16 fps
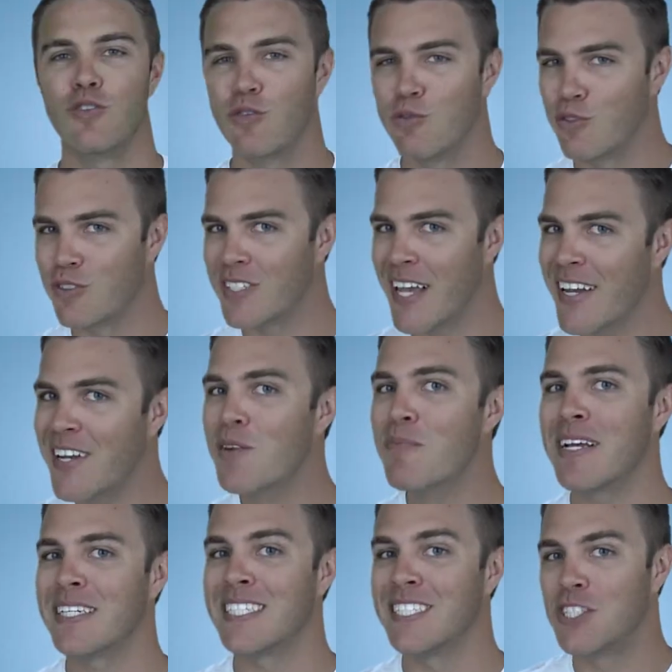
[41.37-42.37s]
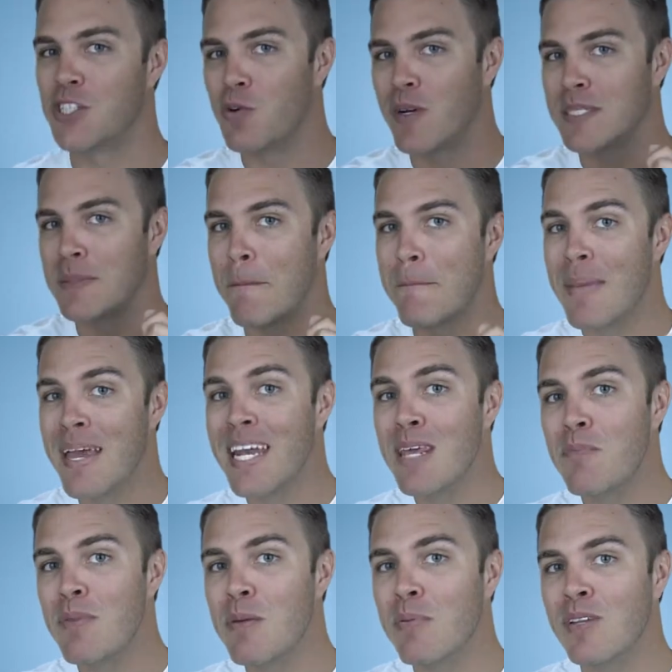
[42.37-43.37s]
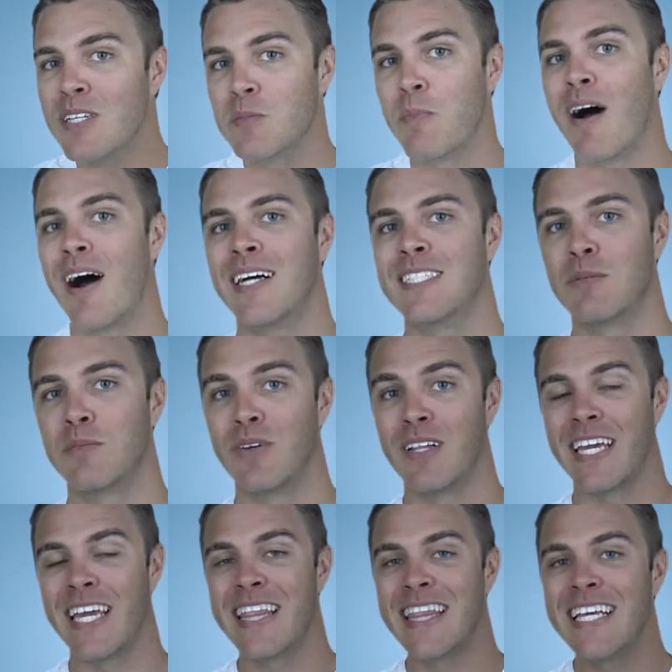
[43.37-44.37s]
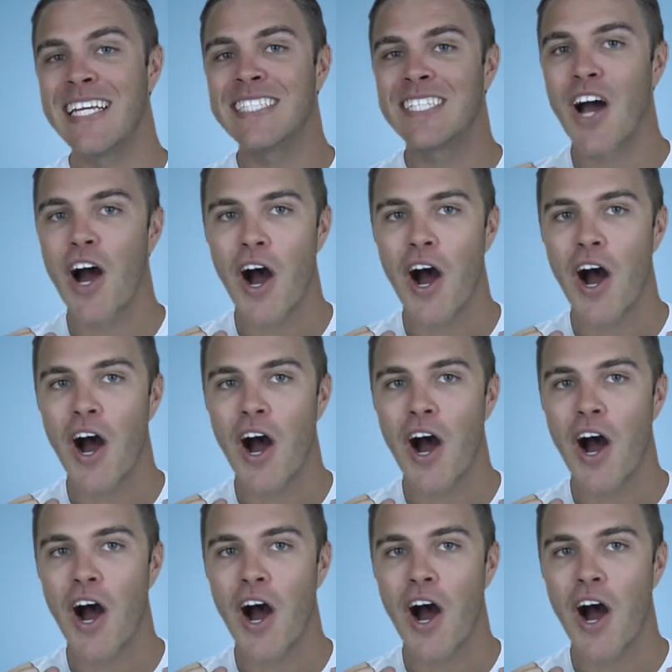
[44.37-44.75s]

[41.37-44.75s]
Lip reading: You send your message to as many people as possible, and this